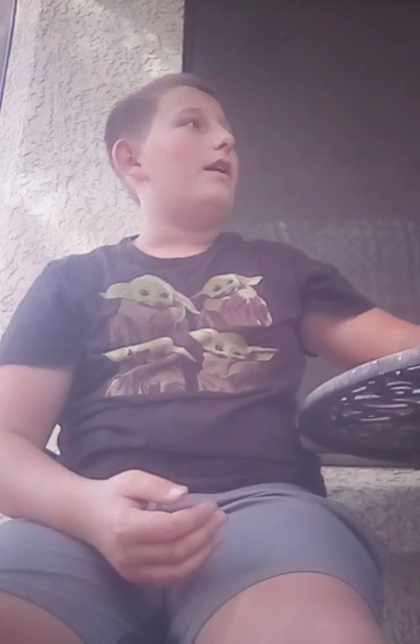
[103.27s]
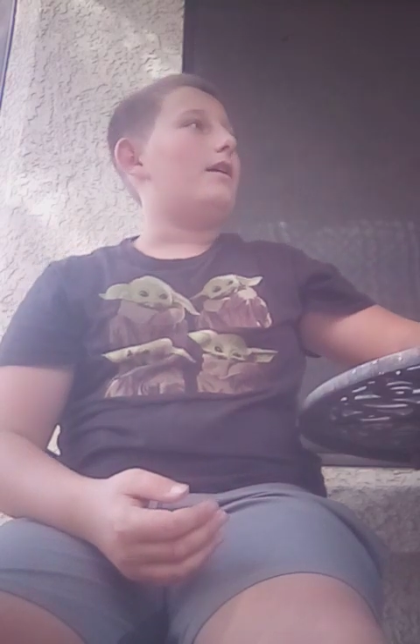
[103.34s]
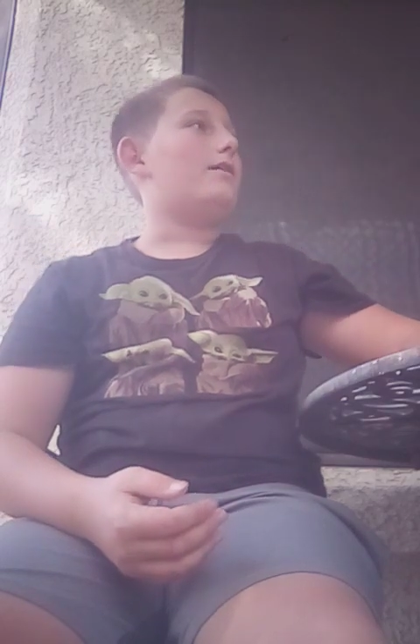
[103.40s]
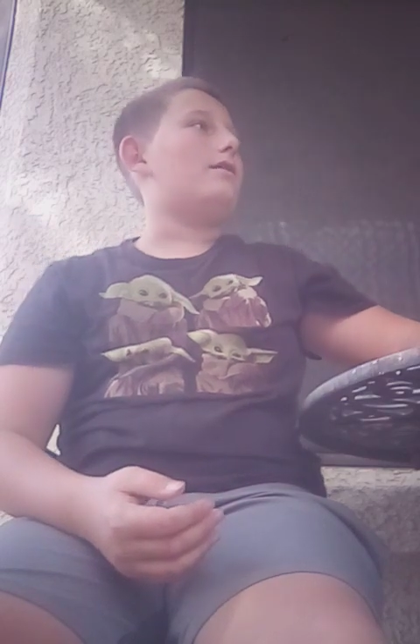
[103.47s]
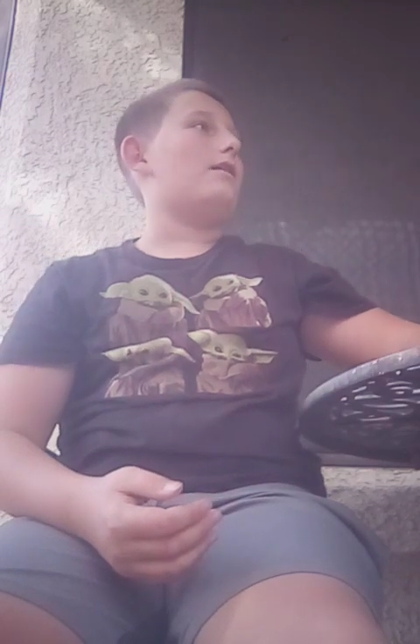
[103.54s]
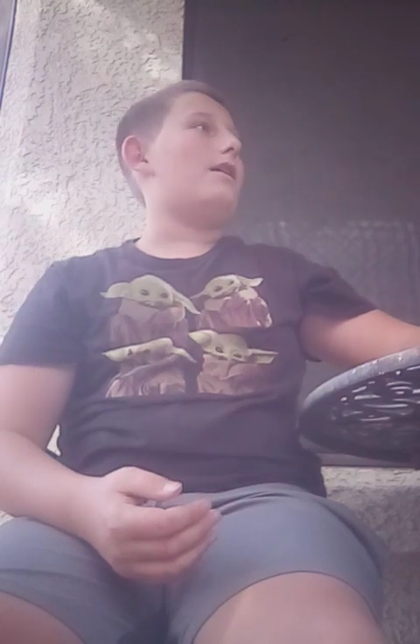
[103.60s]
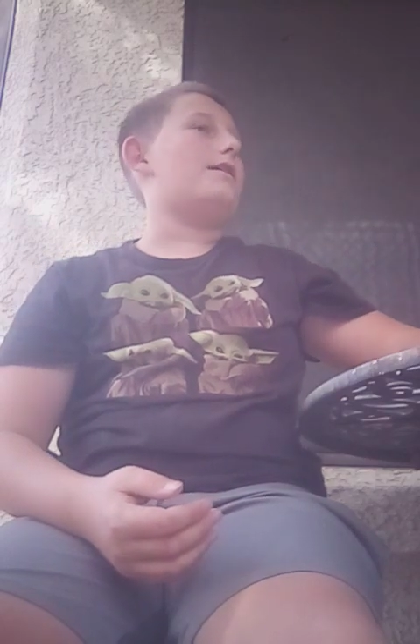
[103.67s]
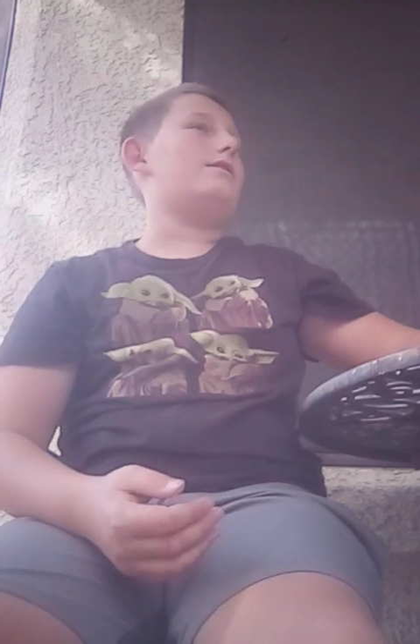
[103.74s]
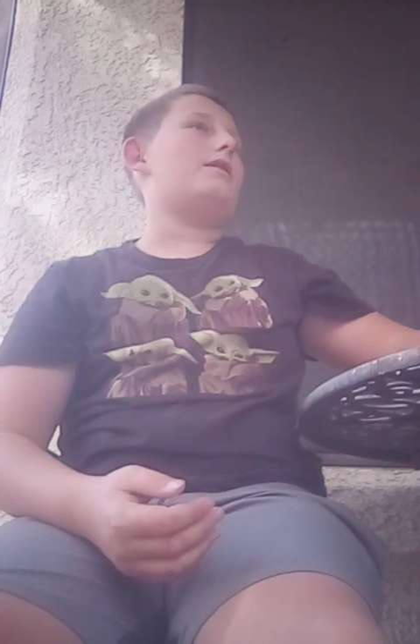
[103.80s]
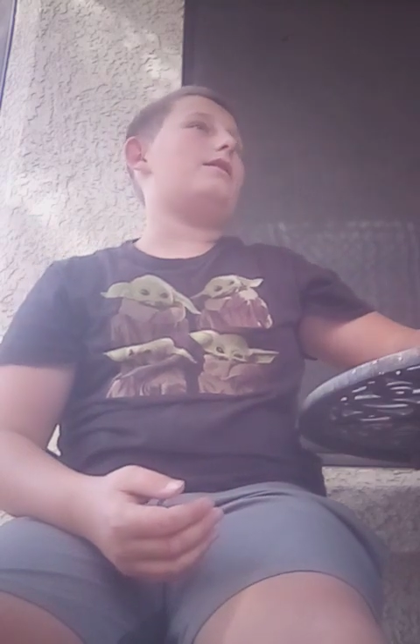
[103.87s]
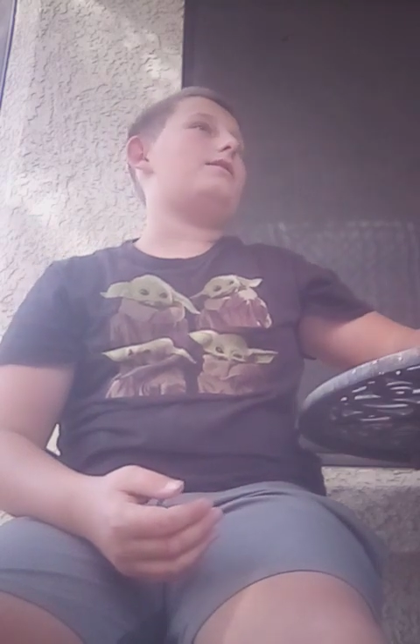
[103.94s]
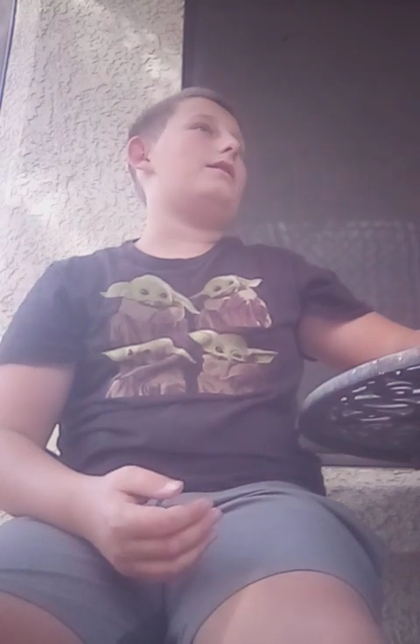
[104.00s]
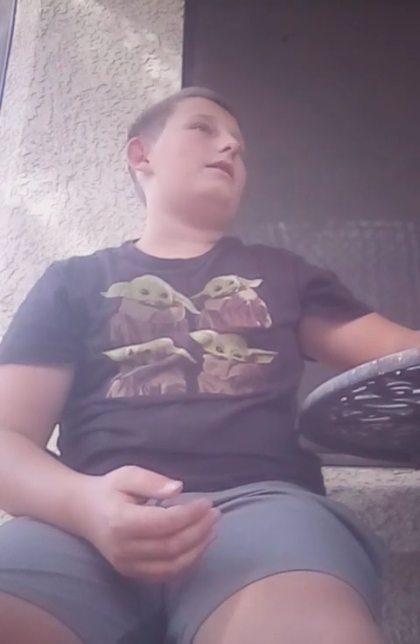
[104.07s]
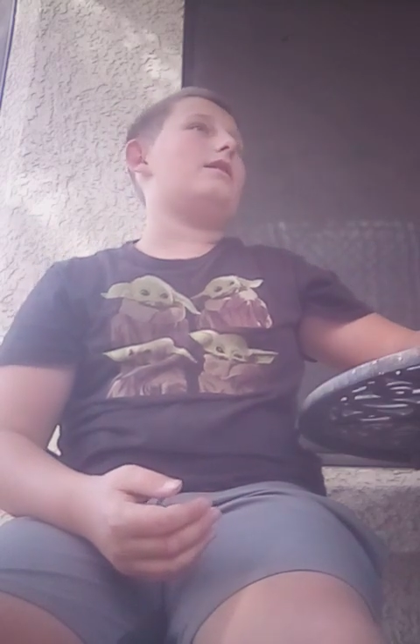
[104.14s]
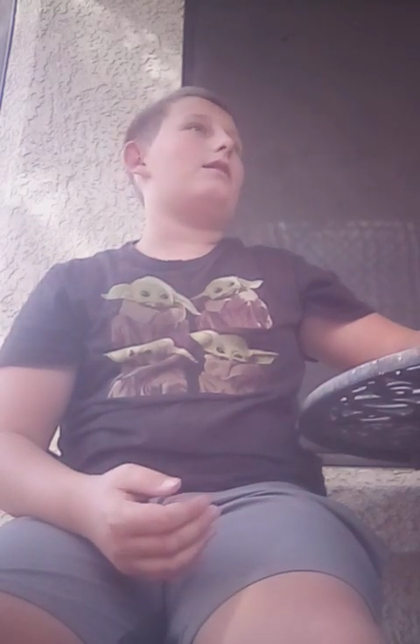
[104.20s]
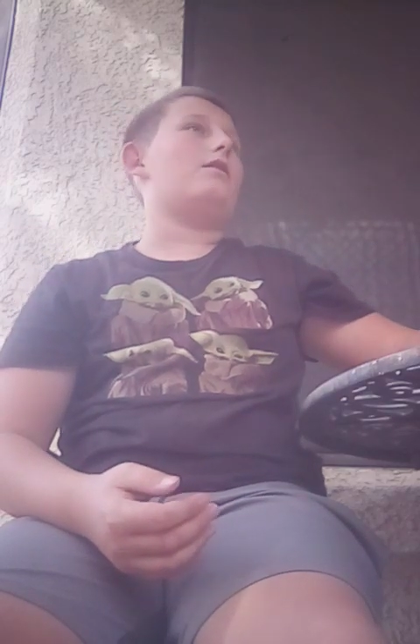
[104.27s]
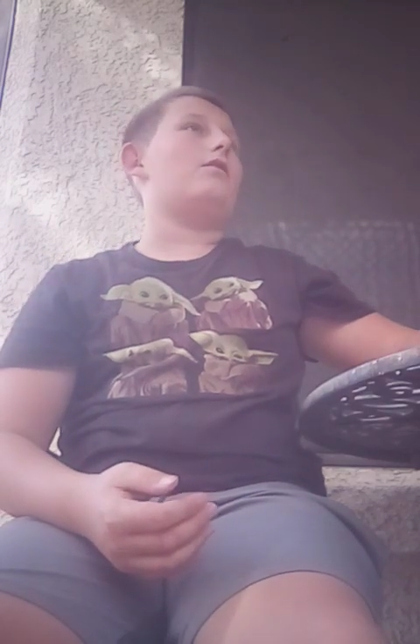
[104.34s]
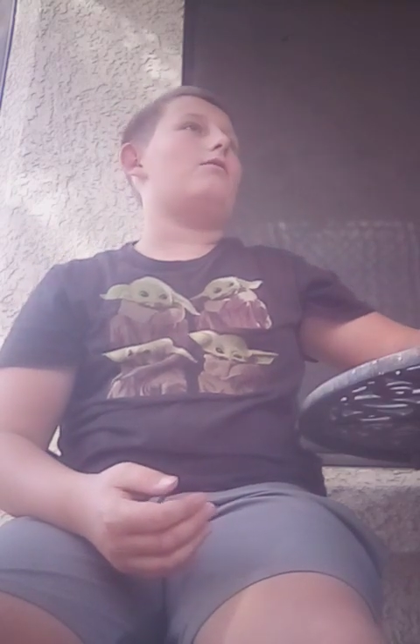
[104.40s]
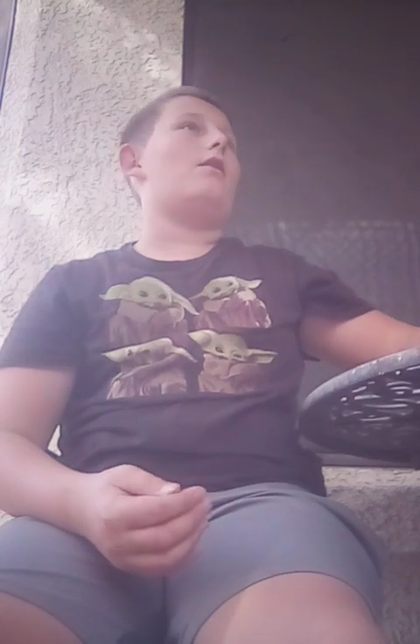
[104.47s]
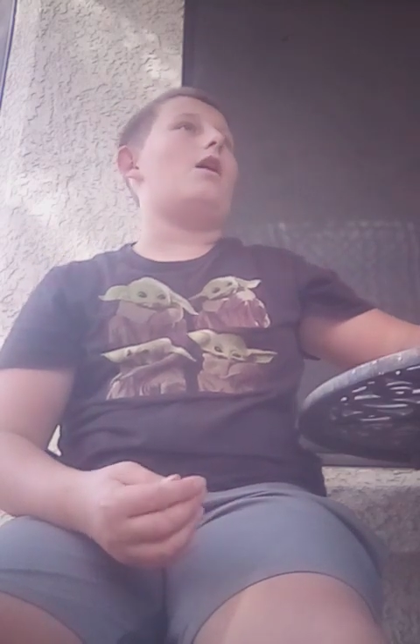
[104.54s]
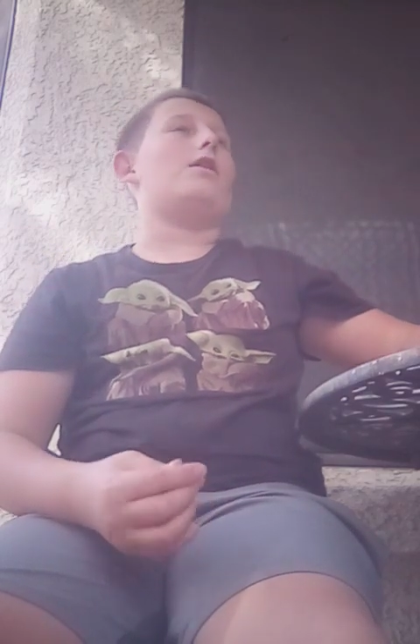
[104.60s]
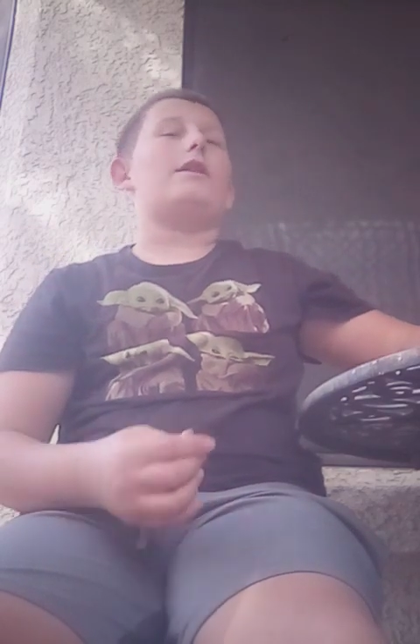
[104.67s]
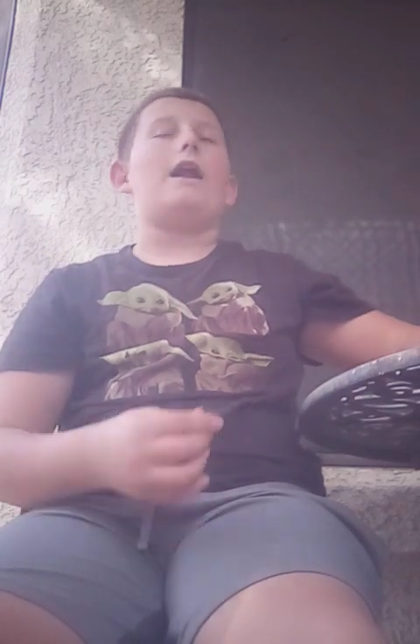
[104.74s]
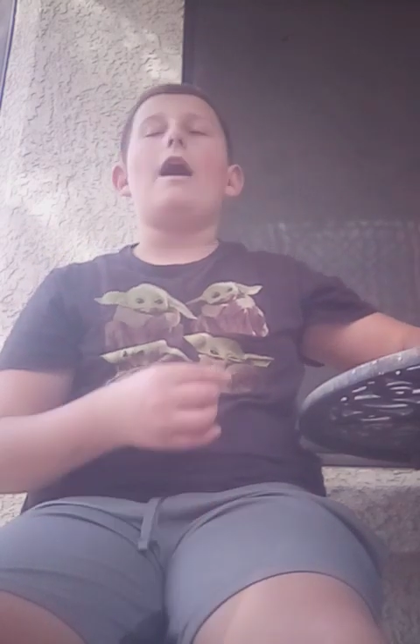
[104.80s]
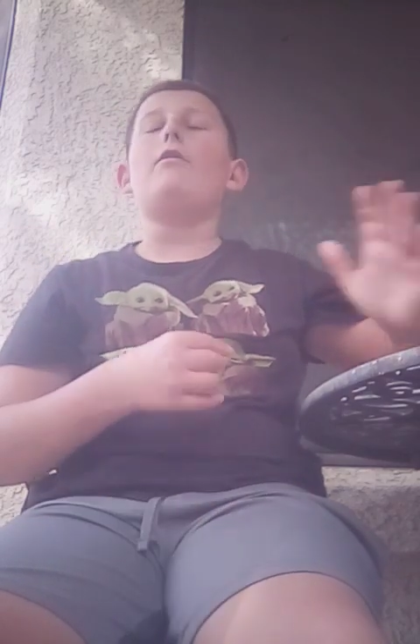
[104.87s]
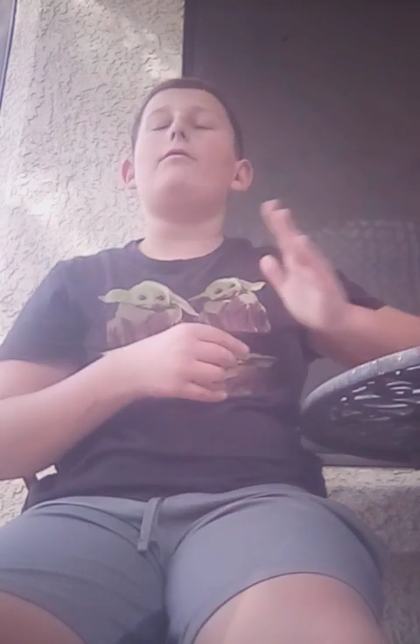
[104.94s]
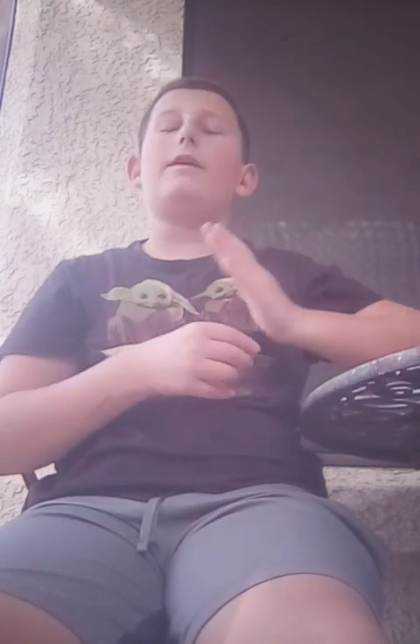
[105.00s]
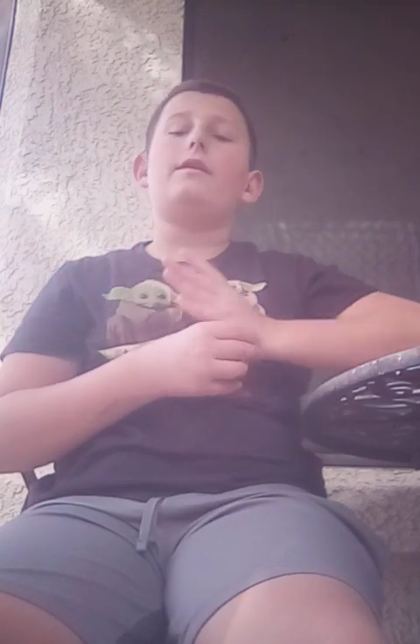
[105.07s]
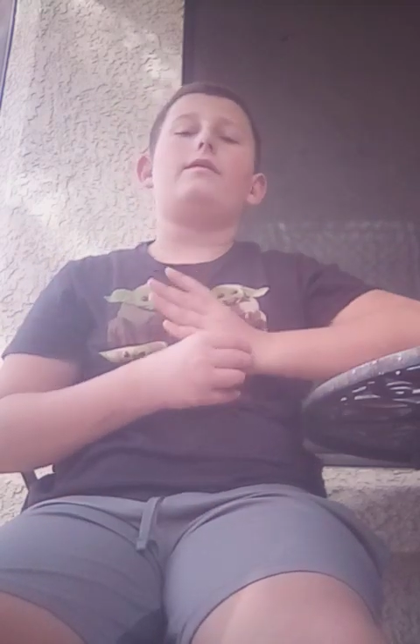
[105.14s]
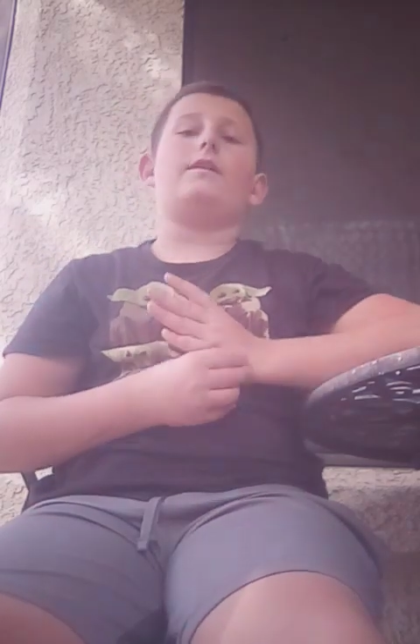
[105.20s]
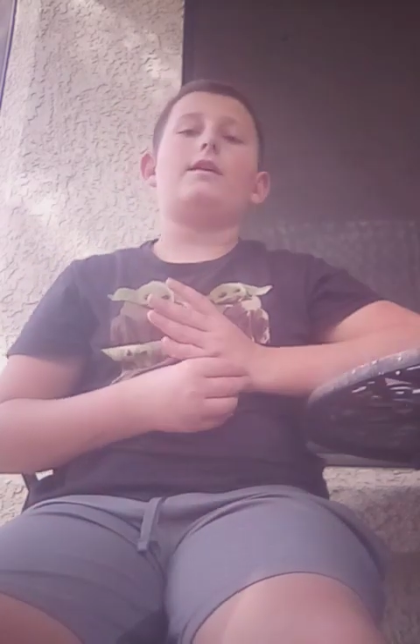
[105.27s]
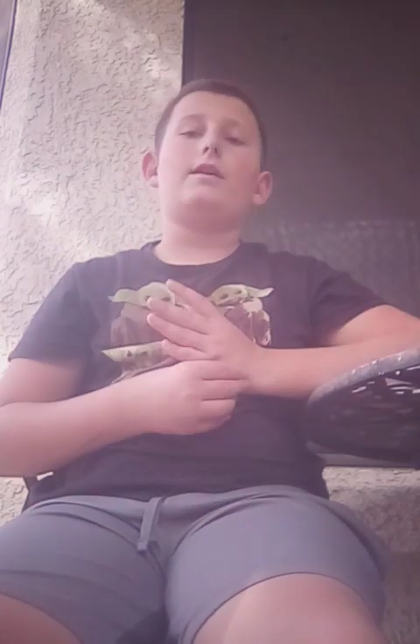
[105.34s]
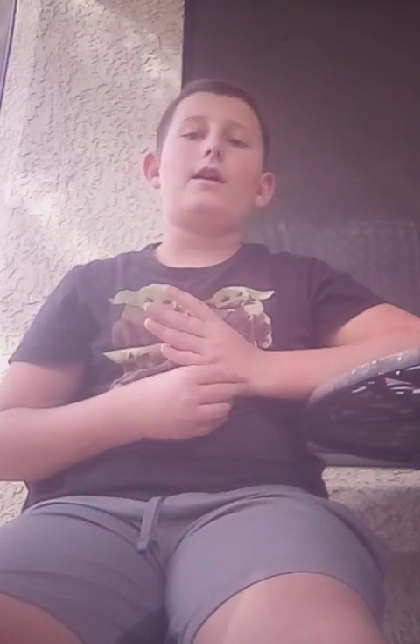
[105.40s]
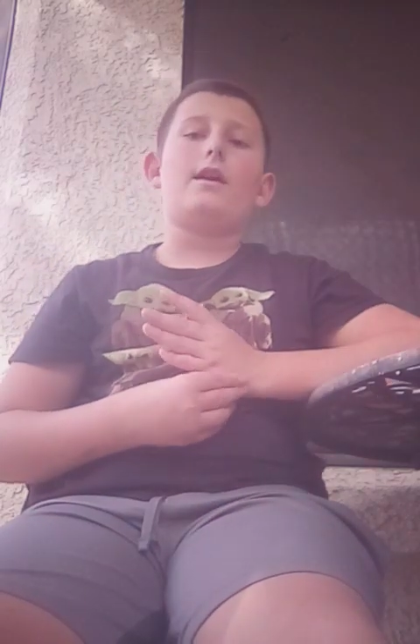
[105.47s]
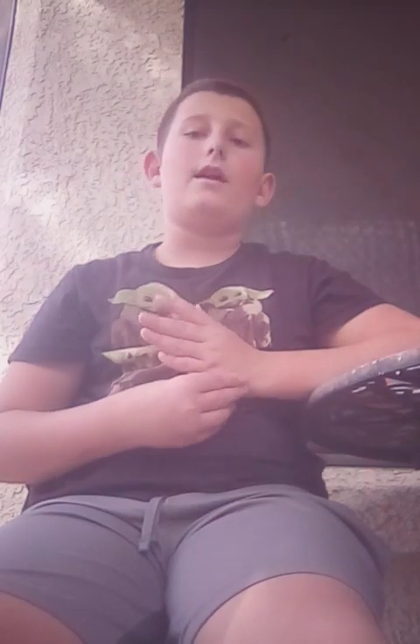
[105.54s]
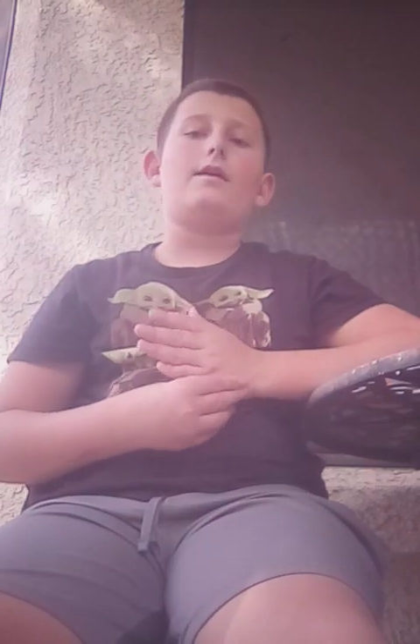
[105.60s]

it's like nothing can go wrong. Now rethinking